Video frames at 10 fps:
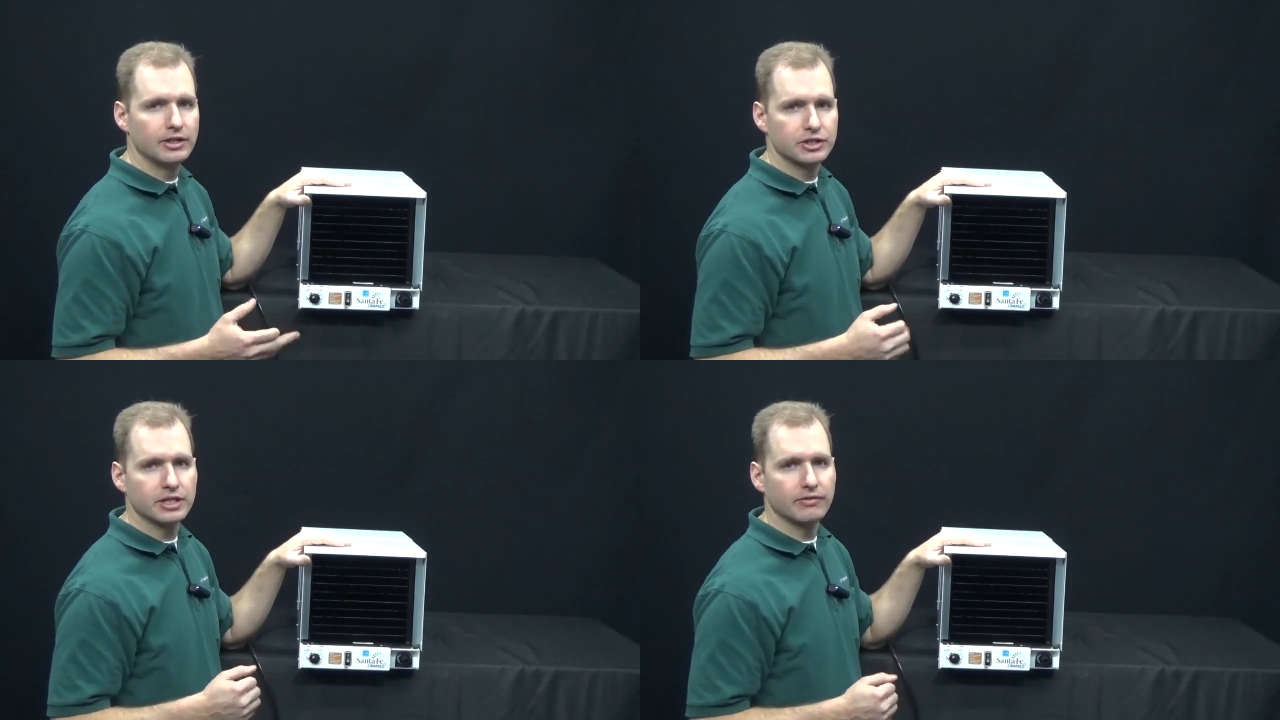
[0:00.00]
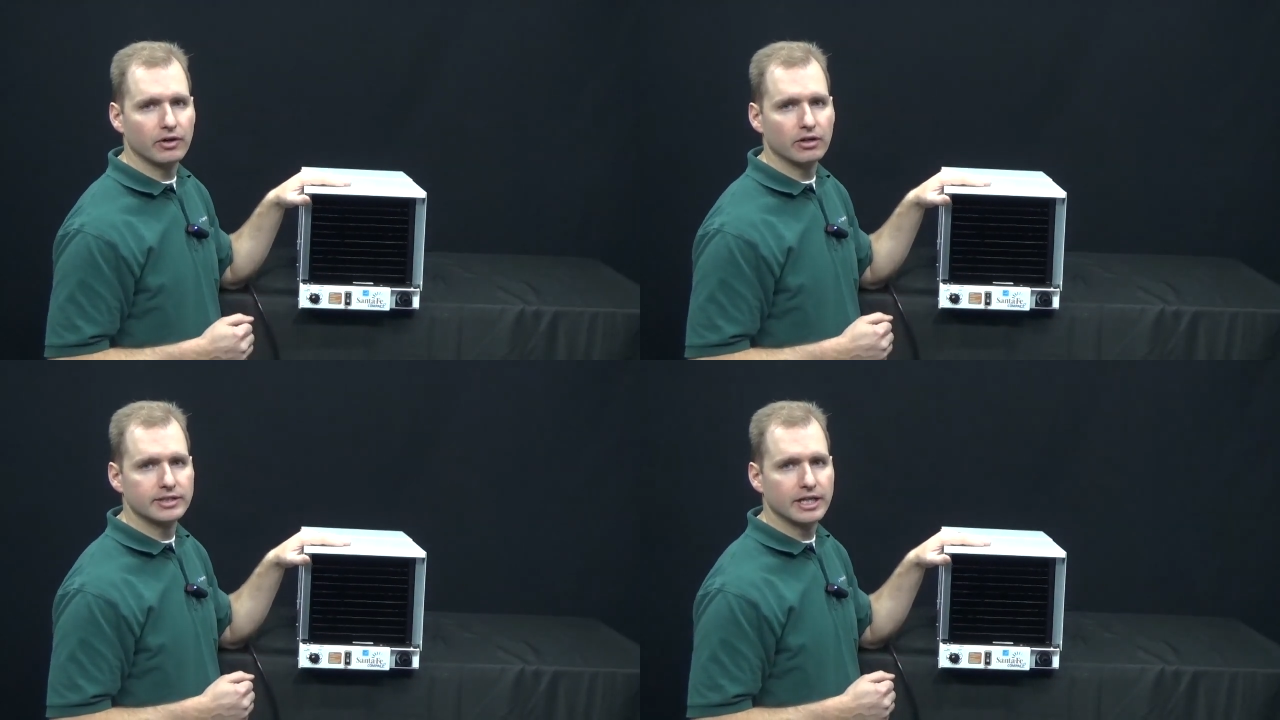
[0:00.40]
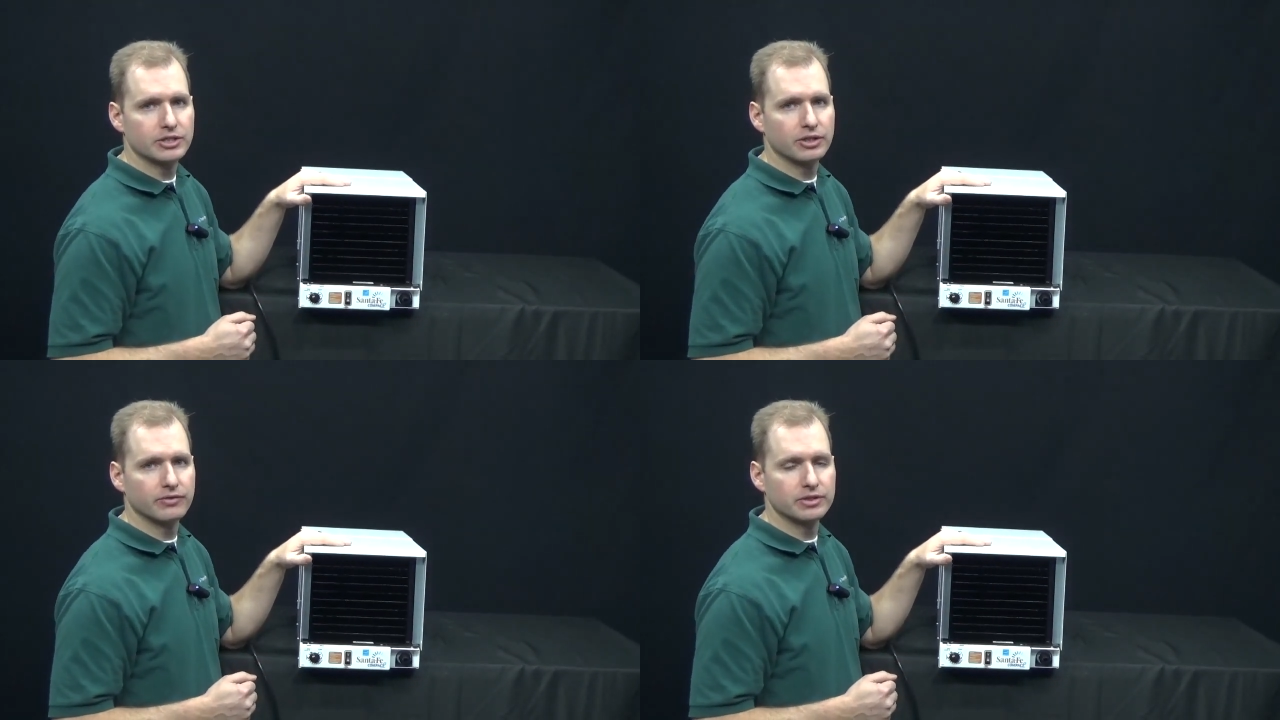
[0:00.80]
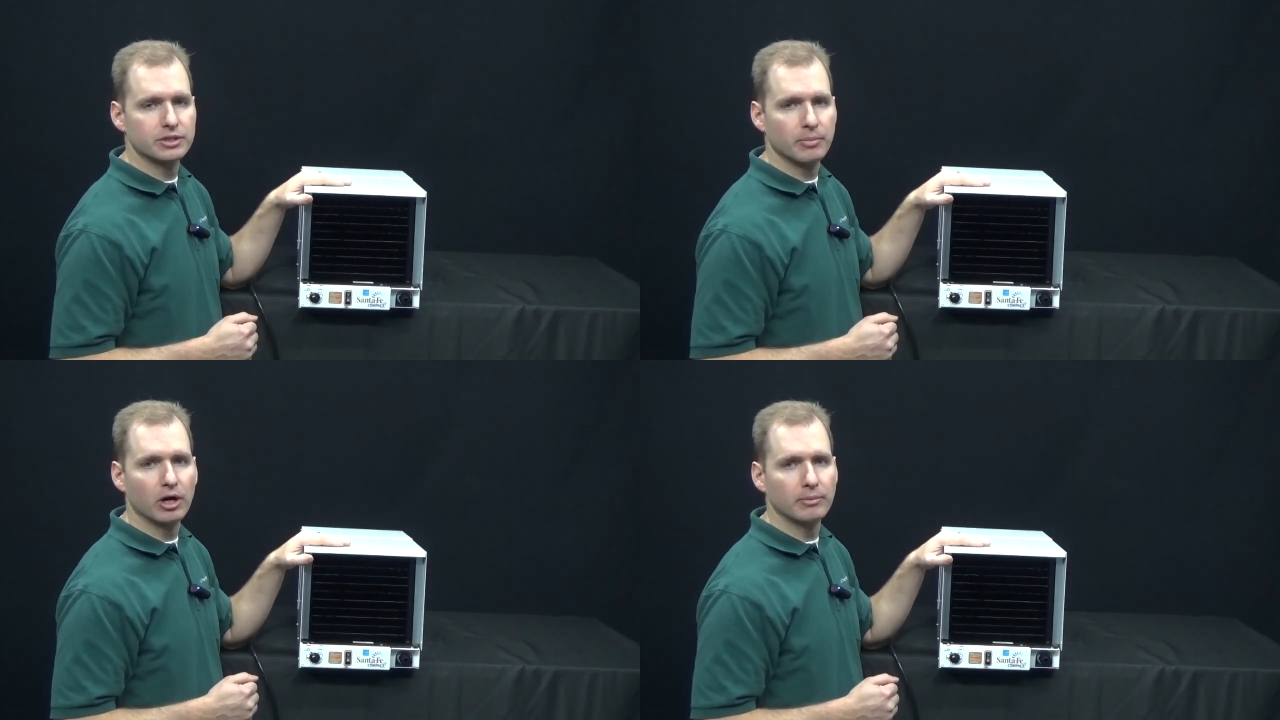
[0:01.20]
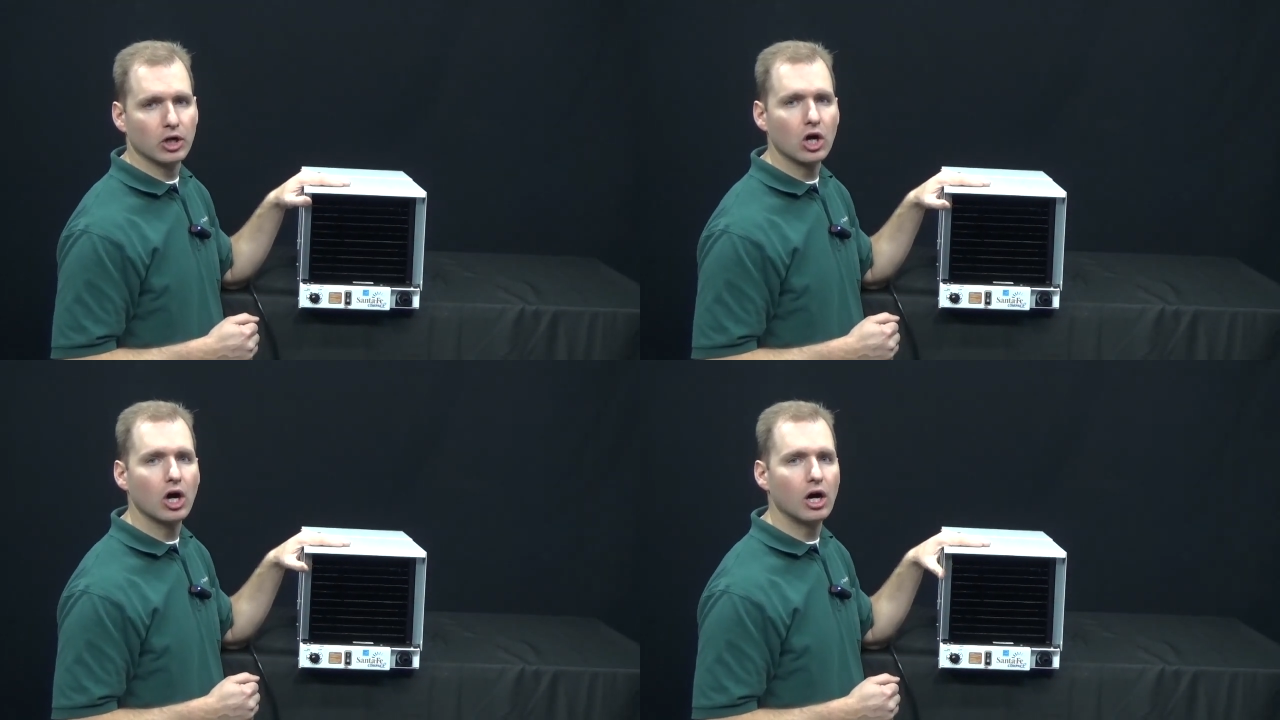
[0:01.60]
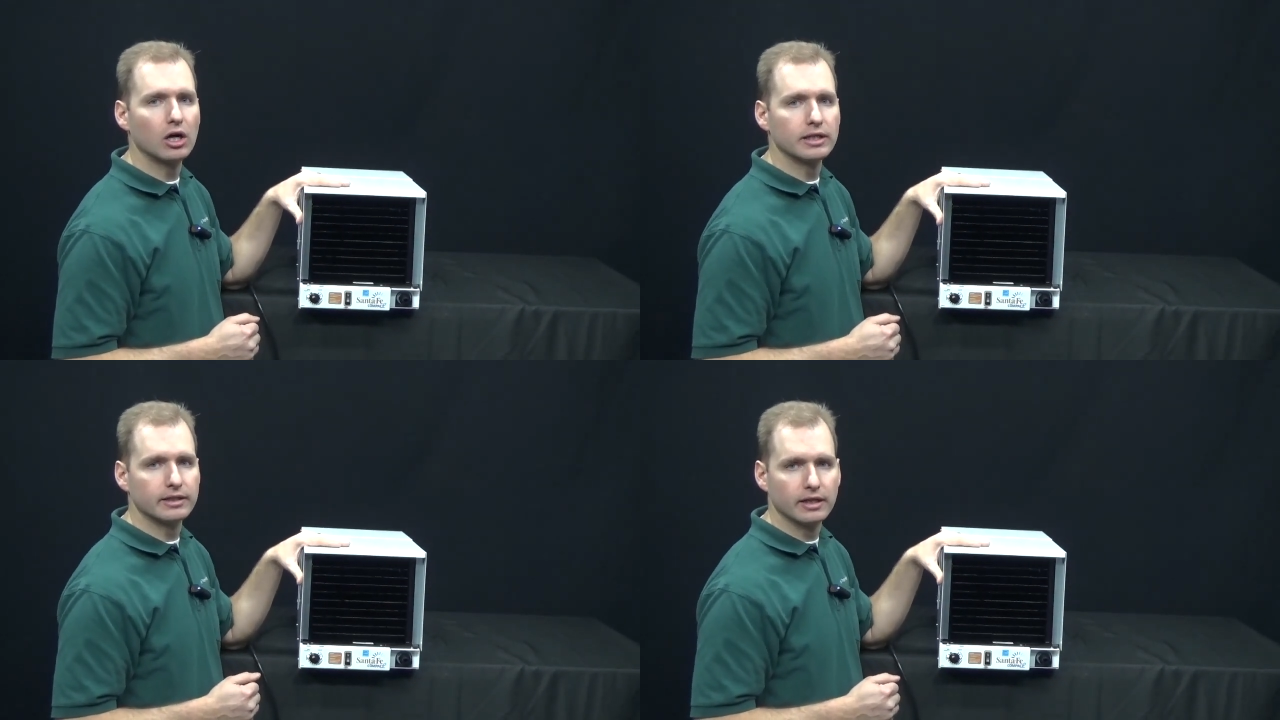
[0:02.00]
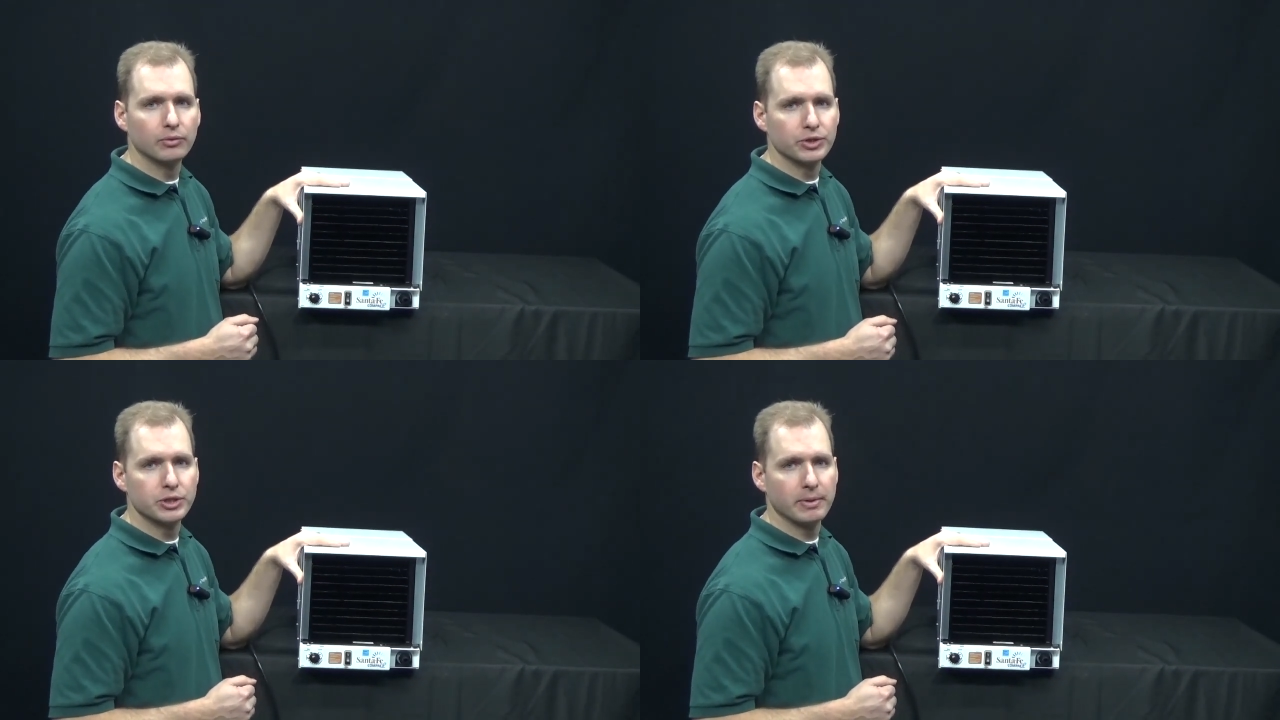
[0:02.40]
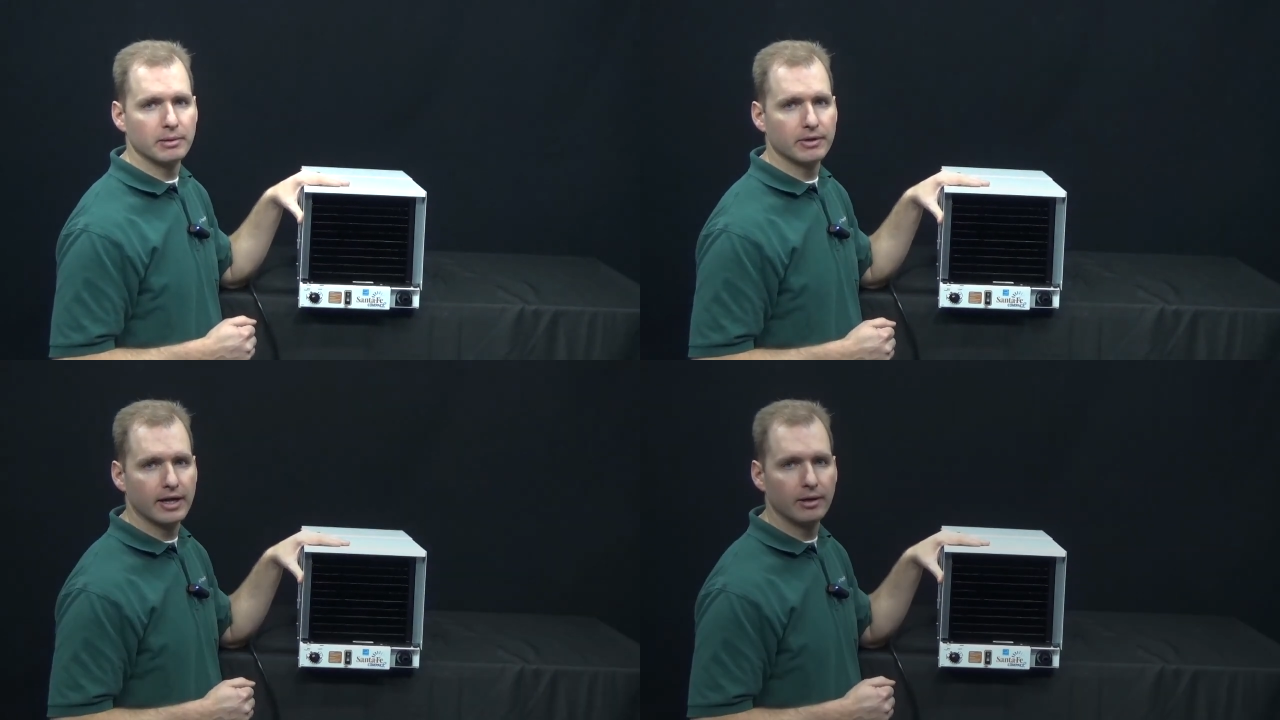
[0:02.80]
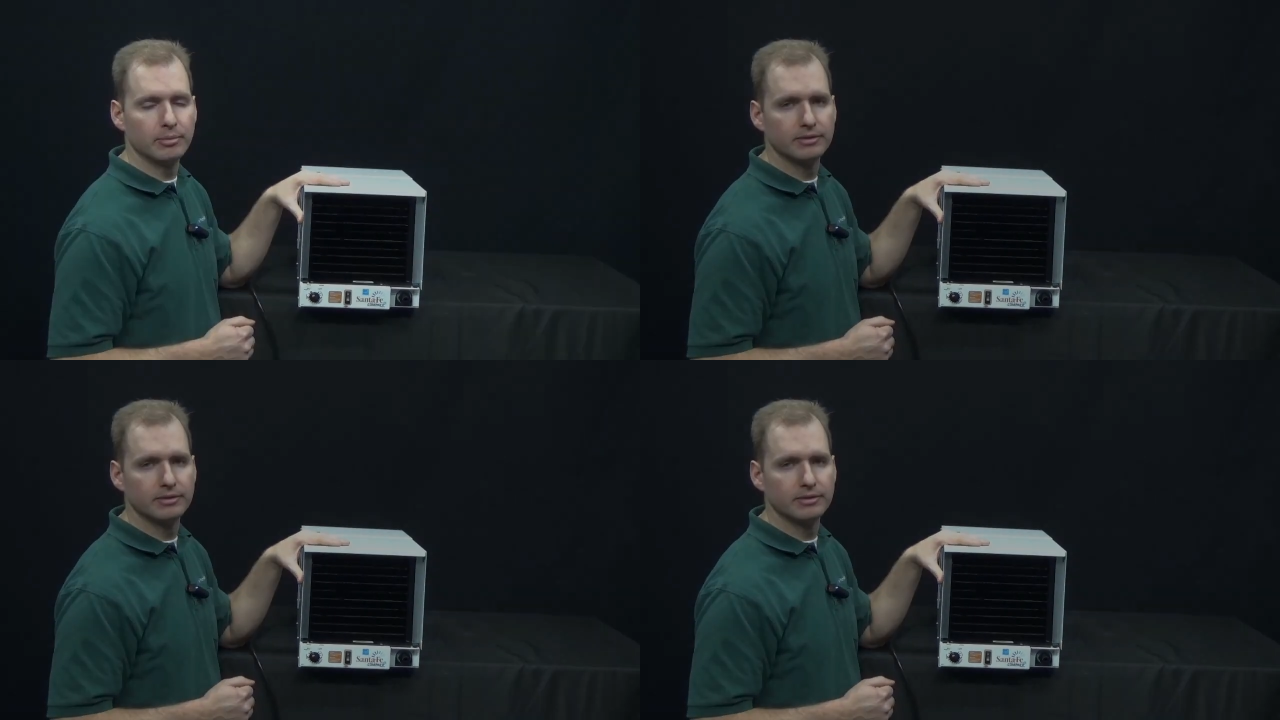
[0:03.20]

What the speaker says: just give our tech service department a call and we should be able to help.